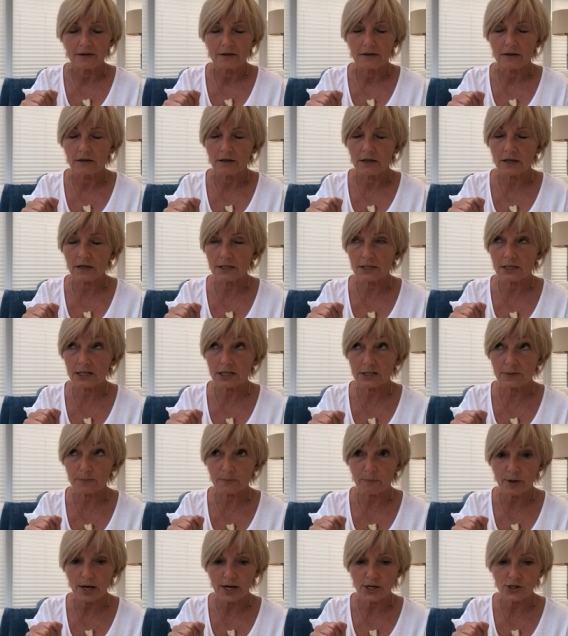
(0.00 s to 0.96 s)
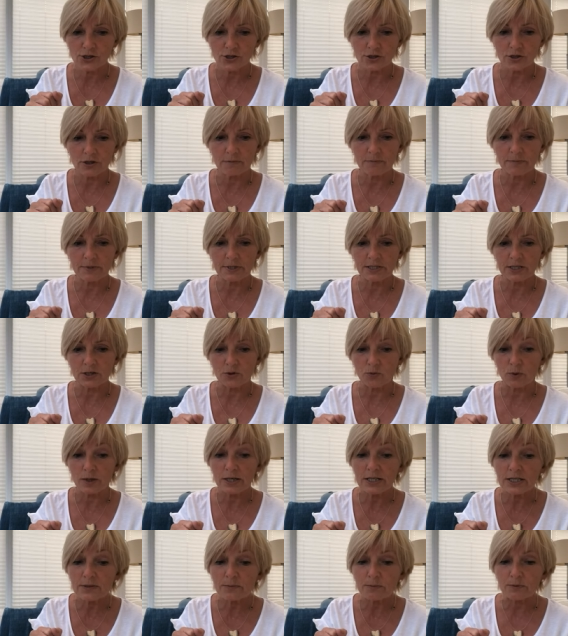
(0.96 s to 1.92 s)
The expression on Mr.
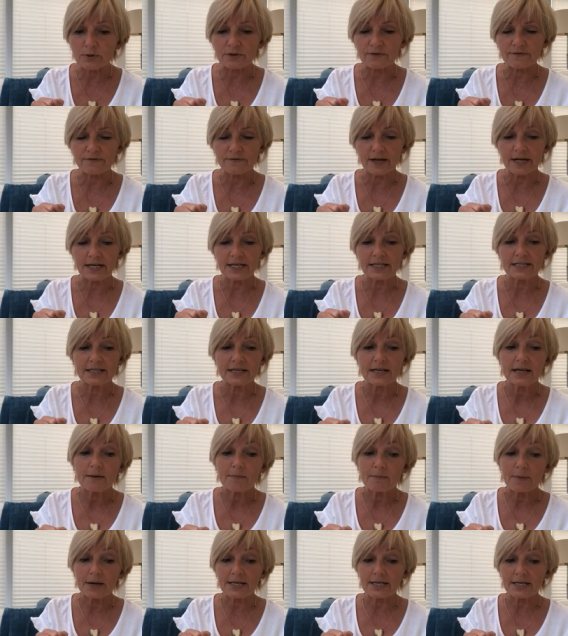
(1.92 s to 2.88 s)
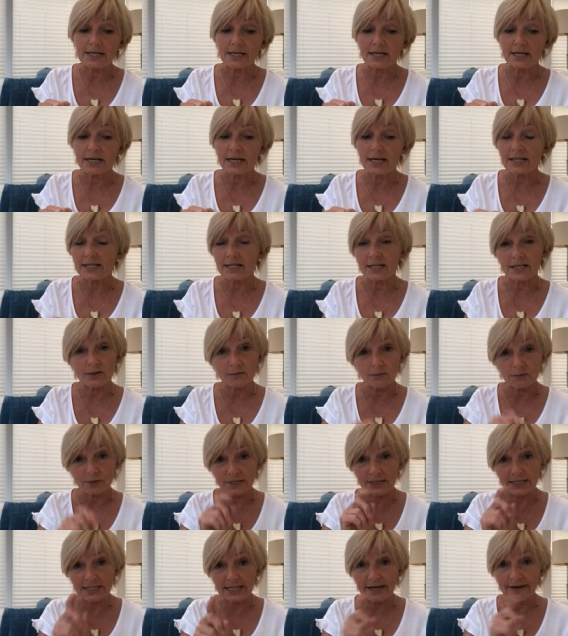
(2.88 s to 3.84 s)
Winsborough's face made it clear that it was
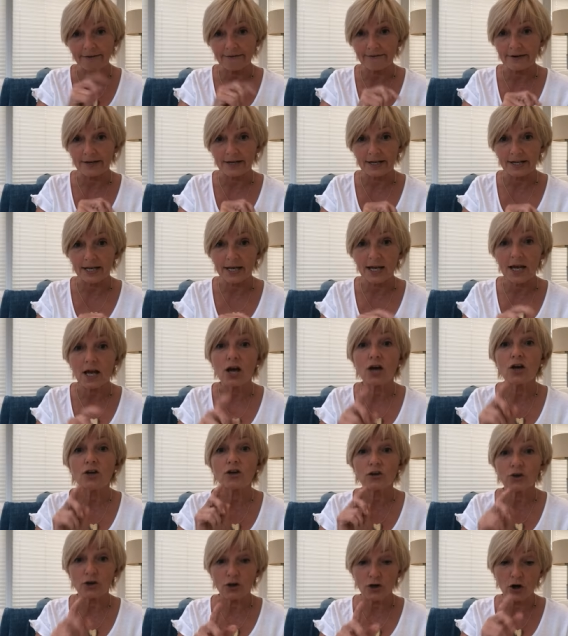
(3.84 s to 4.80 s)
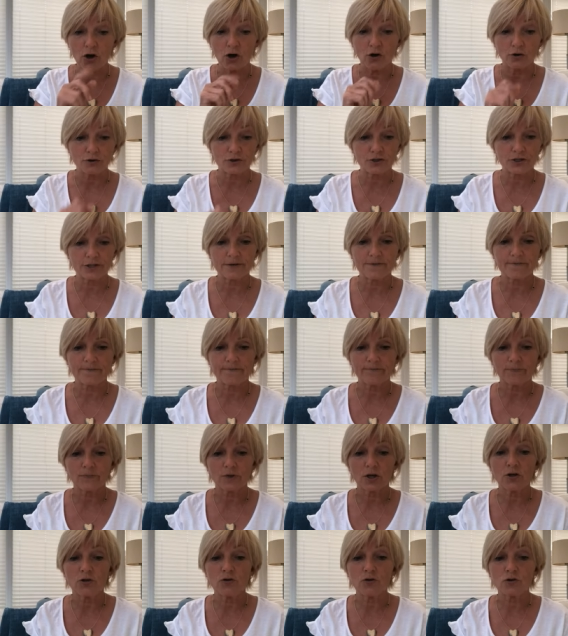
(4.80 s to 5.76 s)
definitely not
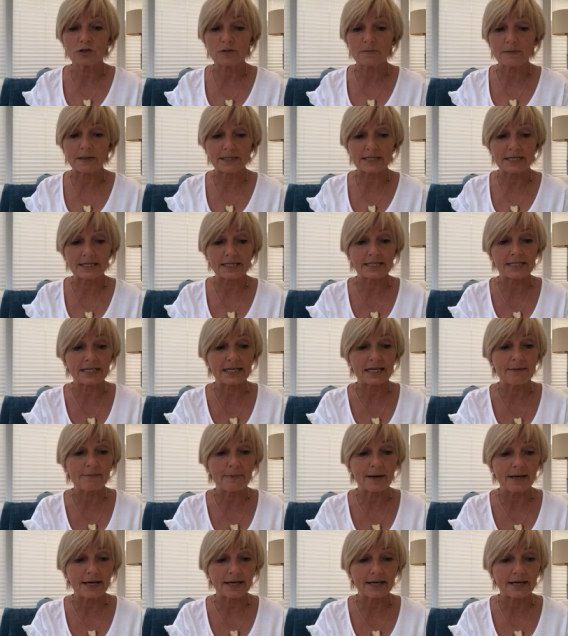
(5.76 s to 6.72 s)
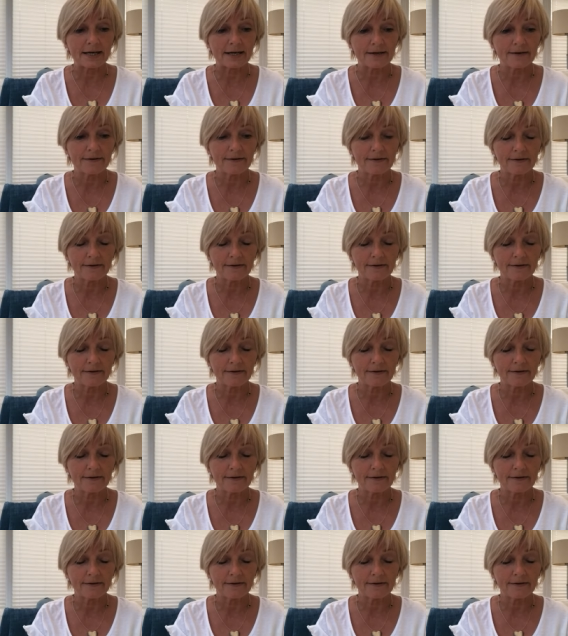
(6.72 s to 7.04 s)
an automatic tea maker.